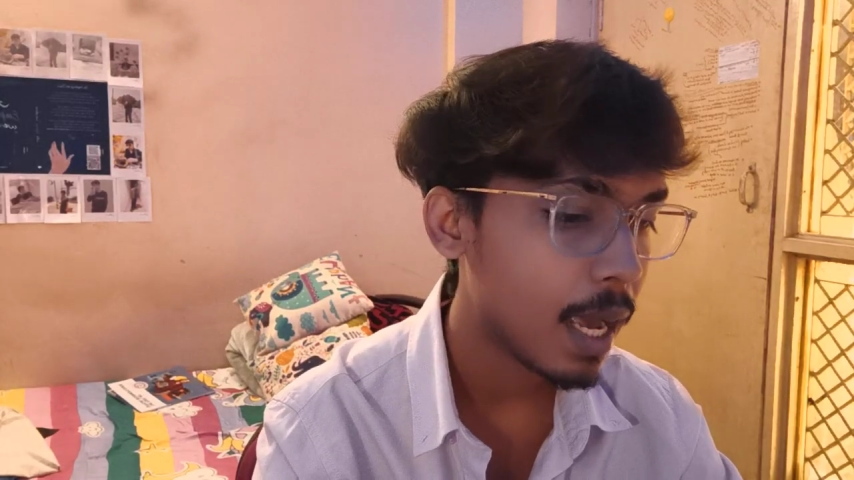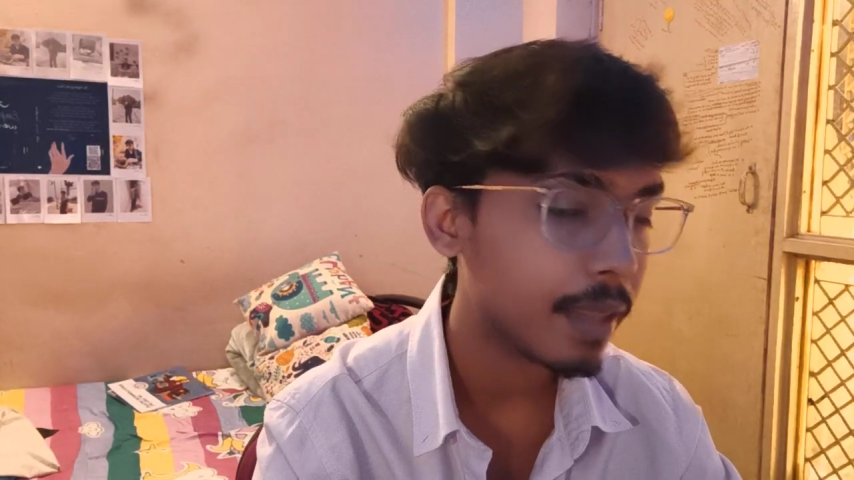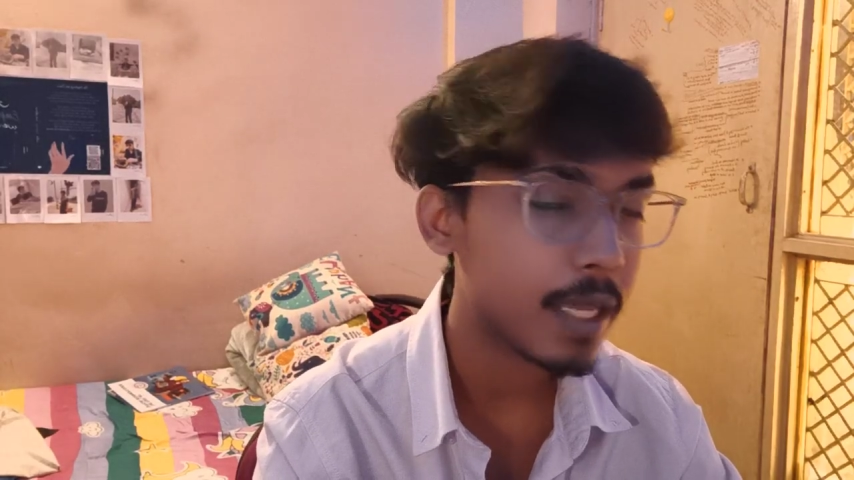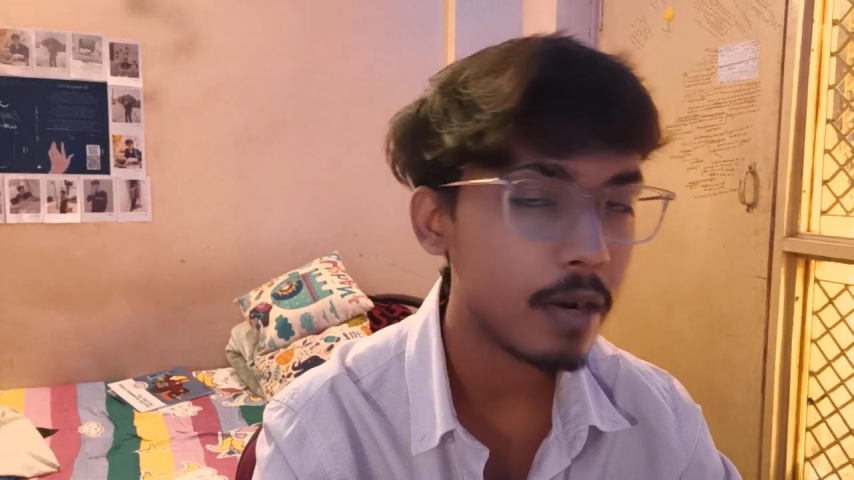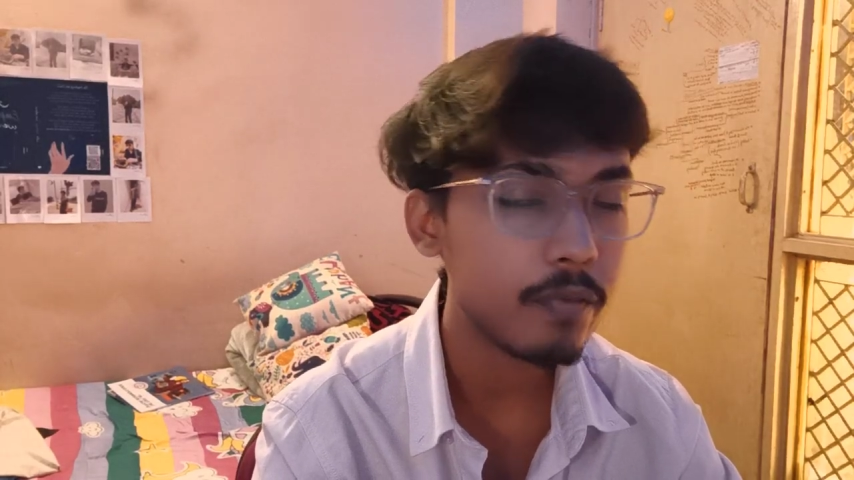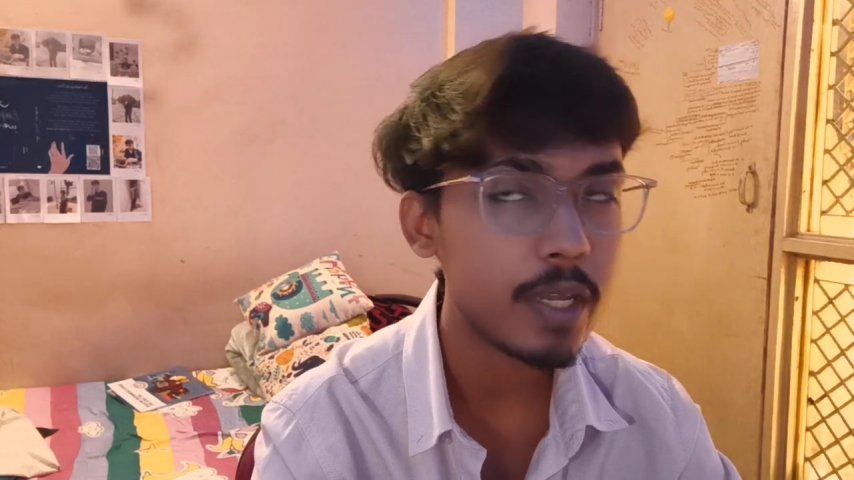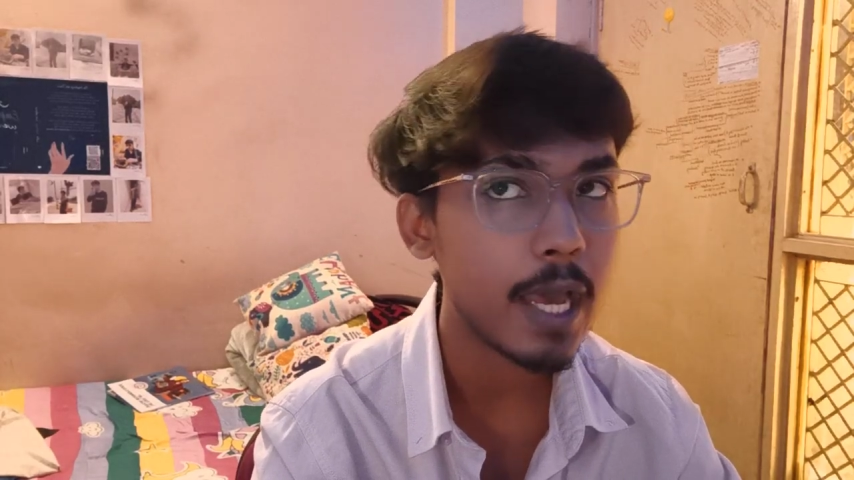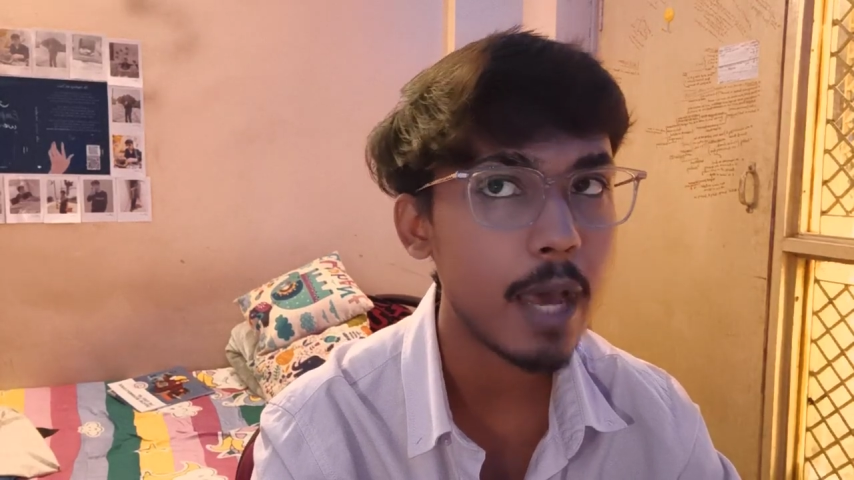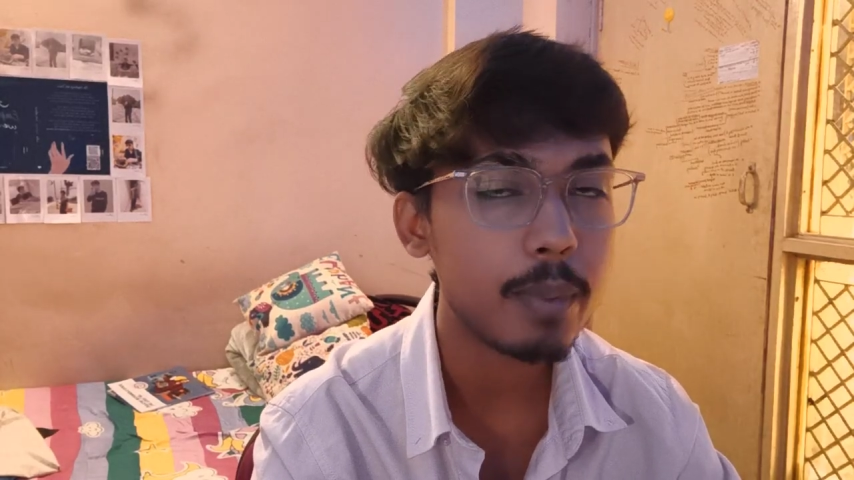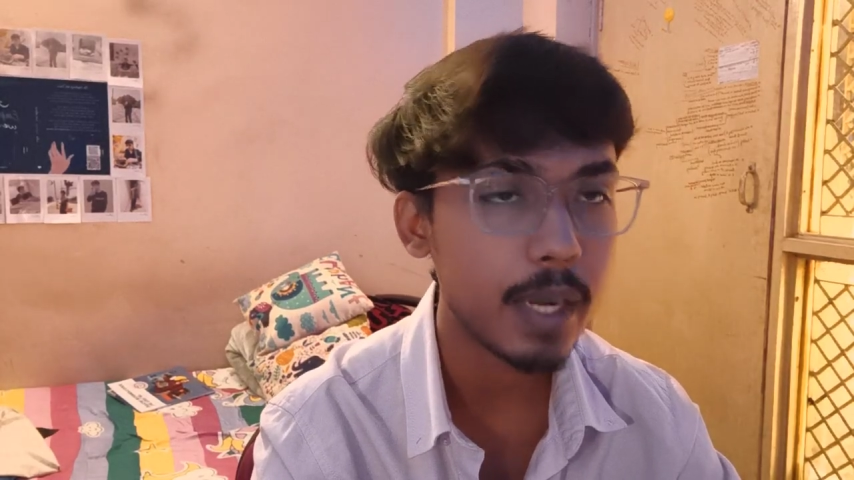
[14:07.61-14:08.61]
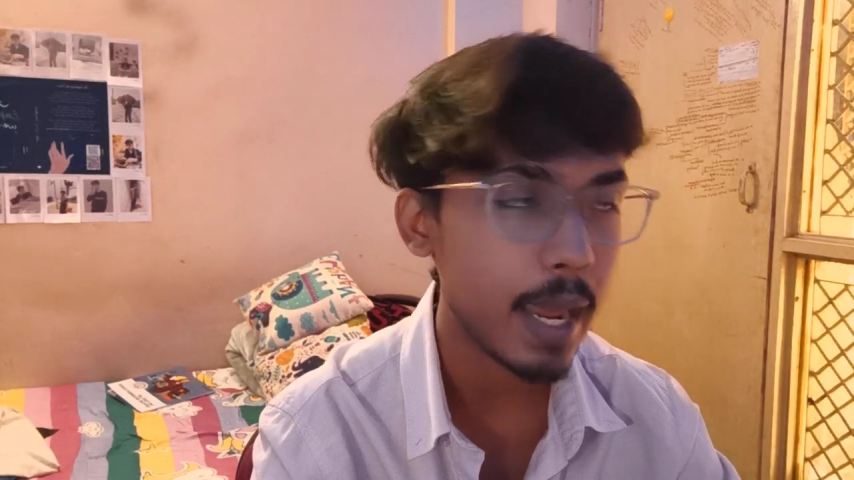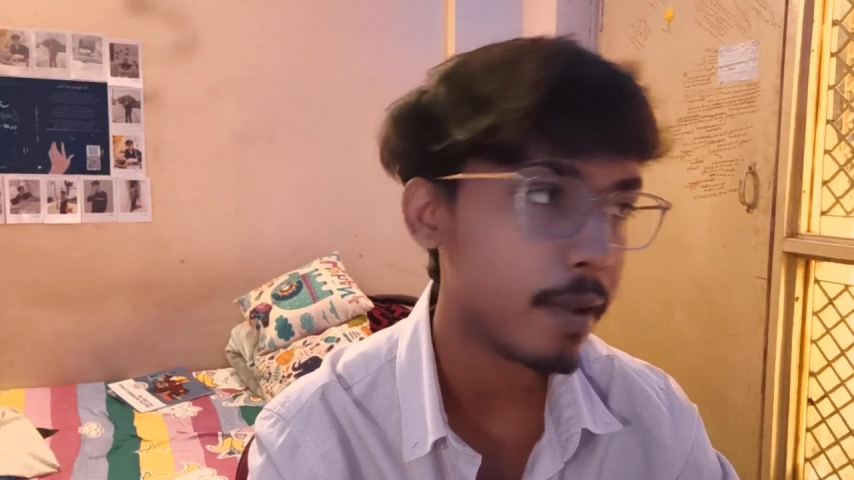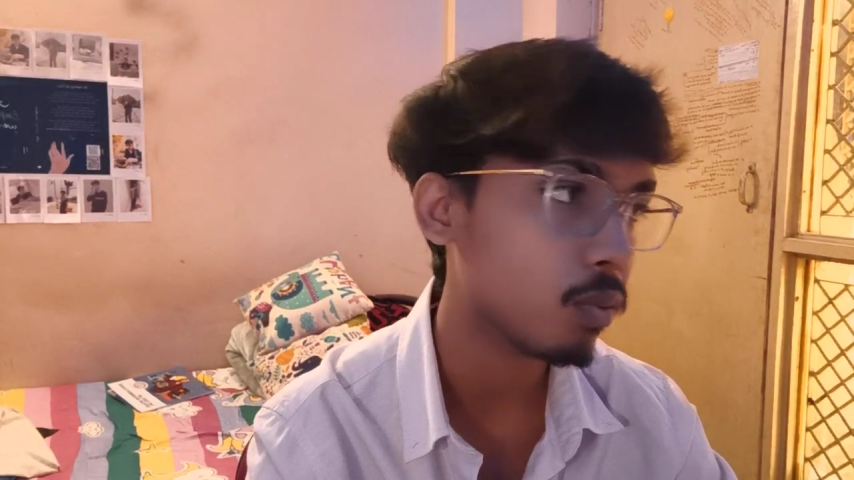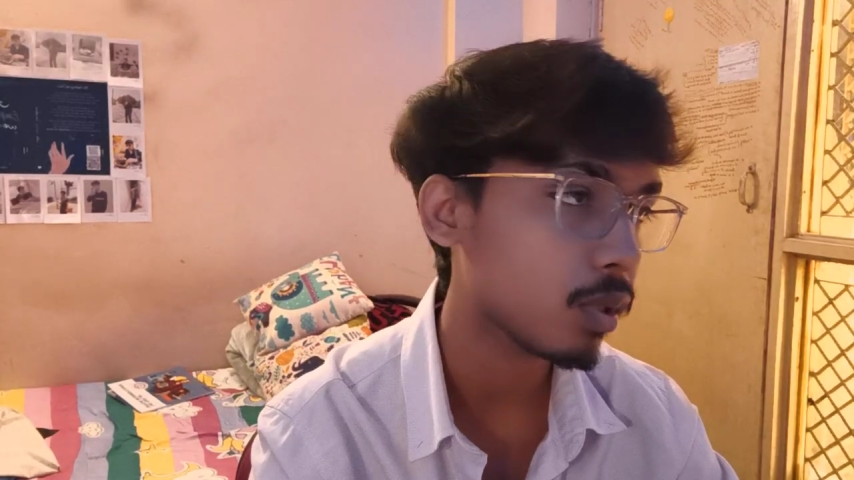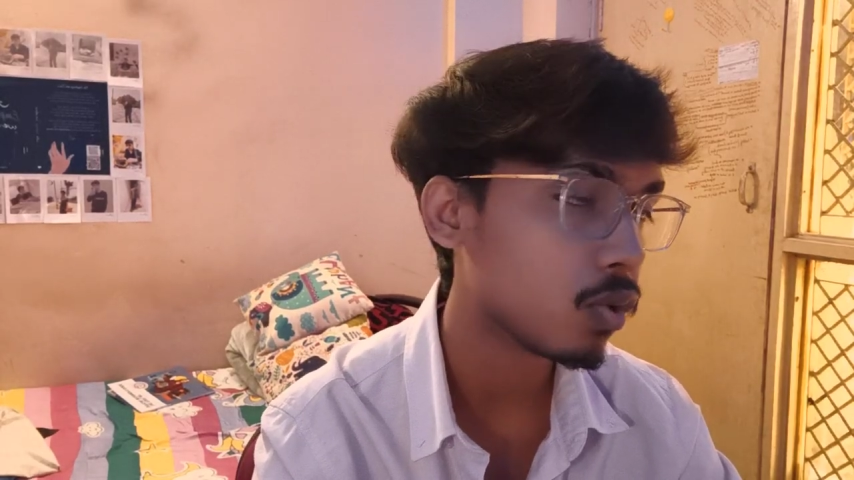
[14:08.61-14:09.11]
And then we have
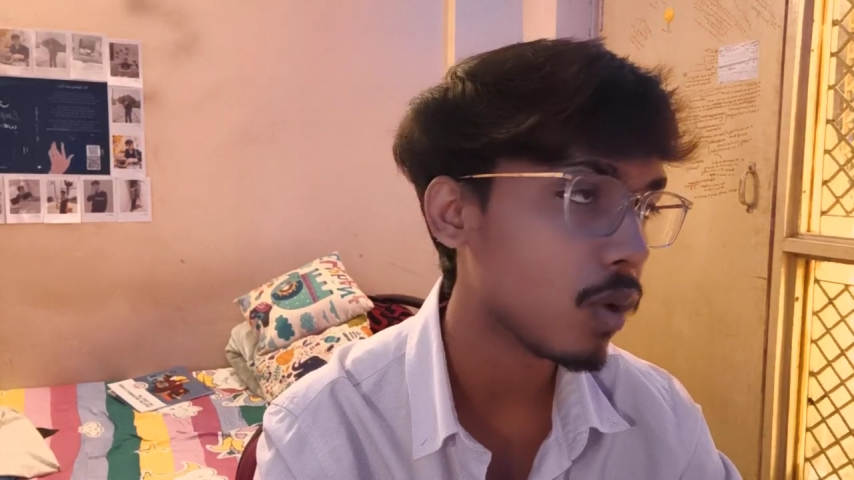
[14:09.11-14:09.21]
granules.